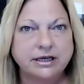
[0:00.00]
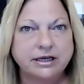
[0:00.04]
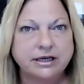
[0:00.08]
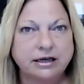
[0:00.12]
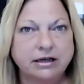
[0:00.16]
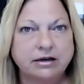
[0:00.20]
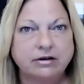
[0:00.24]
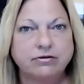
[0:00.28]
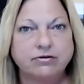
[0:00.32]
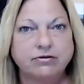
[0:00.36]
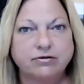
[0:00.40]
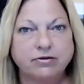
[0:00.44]

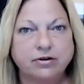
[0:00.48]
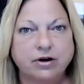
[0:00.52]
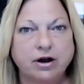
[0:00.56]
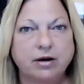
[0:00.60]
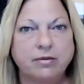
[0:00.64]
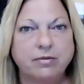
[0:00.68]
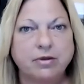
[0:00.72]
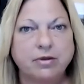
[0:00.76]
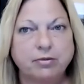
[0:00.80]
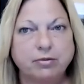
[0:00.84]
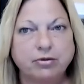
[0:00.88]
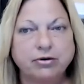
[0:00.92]
in
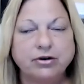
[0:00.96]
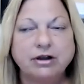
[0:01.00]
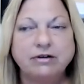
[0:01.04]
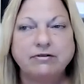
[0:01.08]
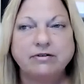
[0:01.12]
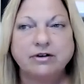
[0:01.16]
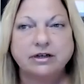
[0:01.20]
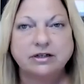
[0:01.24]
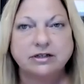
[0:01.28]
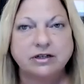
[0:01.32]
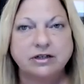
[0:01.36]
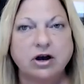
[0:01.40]
from the
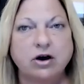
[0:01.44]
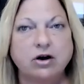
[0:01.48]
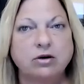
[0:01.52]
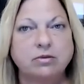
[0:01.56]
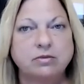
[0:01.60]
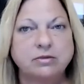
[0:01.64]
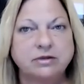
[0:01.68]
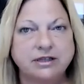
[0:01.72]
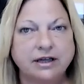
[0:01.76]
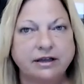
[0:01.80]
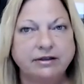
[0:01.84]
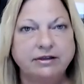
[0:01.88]
previous
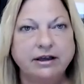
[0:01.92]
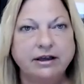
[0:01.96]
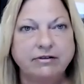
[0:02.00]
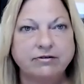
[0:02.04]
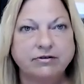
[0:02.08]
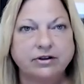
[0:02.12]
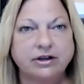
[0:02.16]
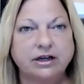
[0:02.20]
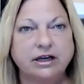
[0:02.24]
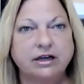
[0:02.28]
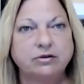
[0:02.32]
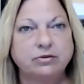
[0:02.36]
homes that
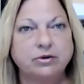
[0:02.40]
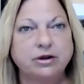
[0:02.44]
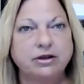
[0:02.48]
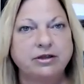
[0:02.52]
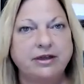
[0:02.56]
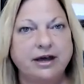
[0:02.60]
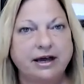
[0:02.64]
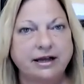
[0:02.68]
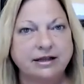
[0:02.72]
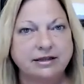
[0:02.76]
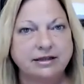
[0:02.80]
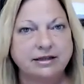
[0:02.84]
they've cleaned
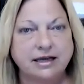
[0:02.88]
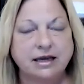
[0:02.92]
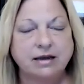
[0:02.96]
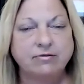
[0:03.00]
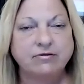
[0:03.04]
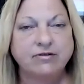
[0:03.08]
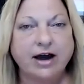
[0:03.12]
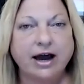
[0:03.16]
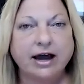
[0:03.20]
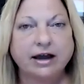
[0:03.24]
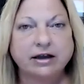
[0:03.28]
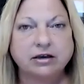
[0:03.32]
with that
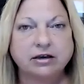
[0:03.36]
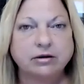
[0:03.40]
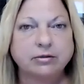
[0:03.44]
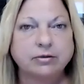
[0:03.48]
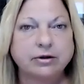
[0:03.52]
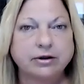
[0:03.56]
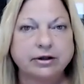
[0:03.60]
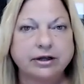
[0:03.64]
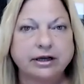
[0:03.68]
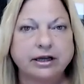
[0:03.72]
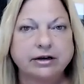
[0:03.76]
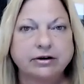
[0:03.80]
same vacuum
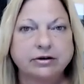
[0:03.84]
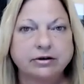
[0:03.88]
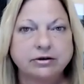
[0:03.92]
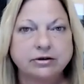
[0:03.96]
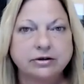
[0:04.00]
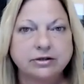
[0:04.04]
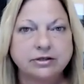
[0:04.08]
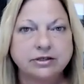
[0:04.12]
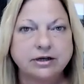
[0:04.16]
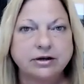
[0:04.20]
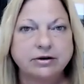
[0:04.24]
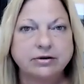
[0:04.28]

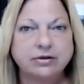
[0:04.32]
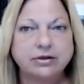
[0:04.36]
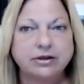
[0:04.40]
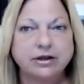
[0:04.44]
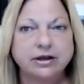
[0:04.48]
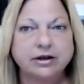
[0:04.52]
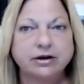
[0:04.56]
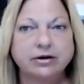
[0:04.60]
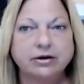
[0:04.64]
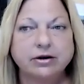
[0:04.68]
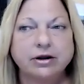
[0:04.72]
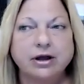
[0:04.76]
cleaner. So
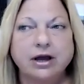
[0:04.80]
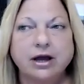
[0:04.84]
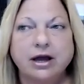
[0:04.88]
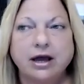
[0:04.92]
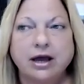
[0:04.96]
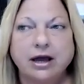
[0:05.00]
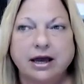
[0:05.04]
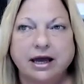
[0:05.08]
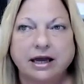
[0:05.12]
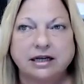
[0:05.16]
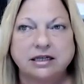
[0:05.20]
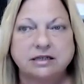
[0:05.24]
they're
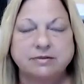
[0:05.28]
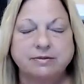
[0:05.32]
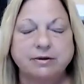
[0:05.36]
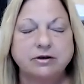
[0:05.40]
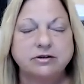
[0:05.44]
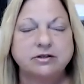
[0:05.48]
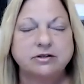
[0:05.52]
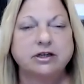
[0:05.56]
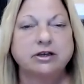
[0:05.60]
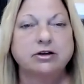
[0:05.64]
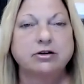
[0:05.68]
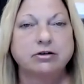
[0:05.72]

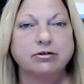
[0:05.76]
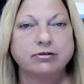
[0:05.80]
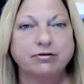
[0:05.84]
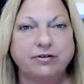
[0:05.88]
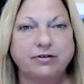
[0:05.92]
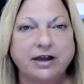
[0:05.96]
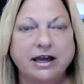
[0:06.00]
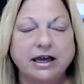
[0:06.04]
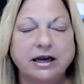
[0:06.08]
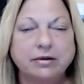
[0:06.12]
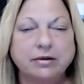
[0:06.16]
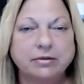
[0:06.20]
exposing your
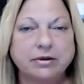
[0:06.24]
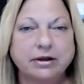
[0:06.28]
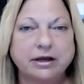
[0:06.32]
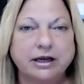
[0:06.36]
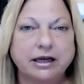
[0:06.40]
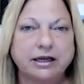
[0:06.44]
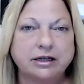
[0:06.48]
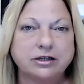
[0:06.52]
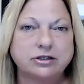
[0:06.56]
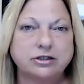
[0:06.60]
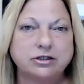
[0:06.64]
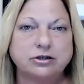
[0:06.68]

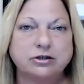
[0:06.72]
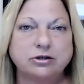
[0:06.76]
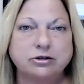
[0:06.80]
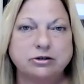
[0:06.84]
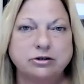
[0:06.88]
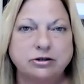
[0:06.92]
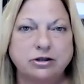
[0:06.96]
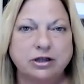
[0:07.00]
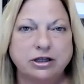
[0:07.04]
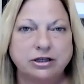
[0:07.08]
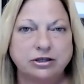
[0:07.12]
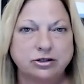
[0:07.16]
family
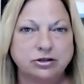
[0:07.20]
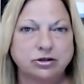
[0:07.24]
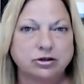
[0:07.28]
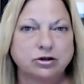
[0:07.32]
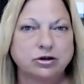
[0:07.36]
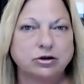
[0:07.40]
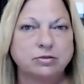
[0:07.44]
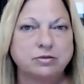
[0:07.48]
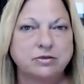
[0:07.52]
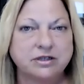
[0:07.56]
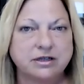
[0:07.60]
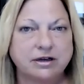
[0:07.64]
to the
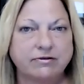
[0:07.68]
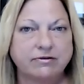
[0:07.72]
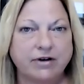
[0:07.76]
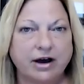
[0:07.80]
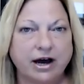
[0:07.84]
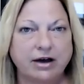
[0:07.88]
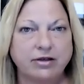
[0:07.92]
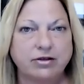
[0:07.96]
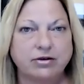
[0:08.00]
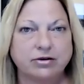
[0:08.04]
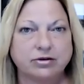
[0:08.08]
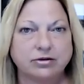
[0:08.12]
germs of
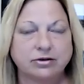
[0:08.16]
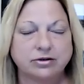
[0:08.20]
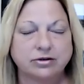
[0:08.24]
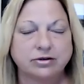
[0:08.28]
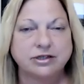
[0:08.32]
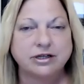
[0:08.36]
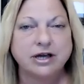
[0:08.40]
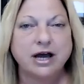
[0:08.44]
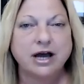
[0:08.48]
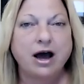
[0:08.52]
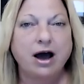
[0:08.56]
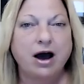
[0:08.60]

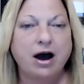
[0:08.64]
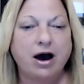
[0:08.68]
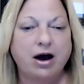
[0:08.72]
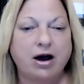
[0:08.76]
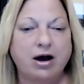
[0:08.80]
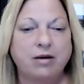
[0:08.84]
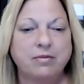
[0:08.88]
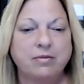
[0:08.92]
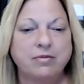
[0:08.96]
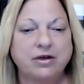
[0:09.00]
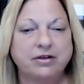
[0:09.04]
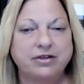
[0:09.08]
others
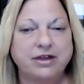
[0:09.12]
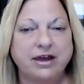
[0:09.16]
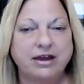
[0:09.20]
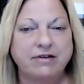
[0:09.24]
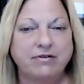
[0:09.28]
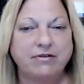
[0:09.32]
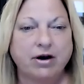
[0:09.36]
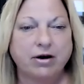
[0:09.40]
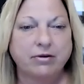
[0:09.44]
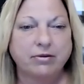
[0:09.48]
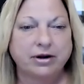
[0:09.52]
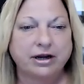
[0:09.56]
that
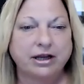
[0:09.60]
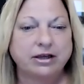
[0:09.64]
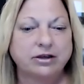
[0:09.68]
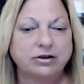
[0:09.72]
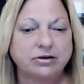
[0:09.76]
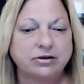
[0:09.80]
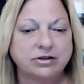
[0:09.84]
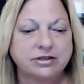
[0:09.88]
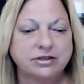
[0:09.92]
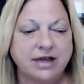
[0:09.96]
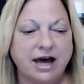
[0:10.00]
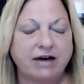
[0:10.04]
they've already
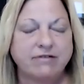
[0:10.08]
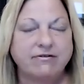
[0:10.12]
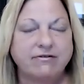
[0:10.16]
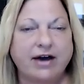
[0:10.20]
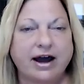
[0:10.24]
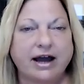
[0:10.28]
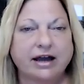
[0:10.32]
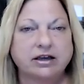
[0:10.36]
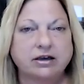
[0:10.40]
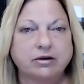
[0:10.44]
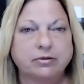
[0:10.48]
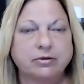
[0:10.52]
used that
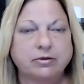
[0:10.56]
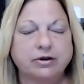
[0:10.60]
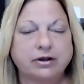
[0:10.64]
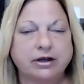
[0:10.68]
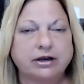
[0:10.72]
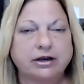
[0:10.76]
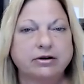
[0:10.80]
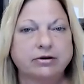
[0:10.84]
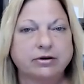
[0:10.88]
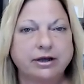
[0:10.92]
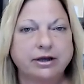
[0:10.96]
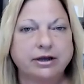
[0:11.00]
vacuum
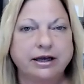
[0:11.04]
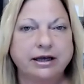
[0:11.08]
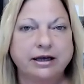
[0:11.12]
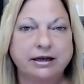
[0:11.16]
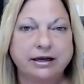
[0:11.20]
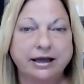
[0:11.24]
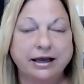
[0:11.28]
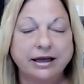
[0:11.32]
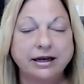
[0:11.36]
cleaner in.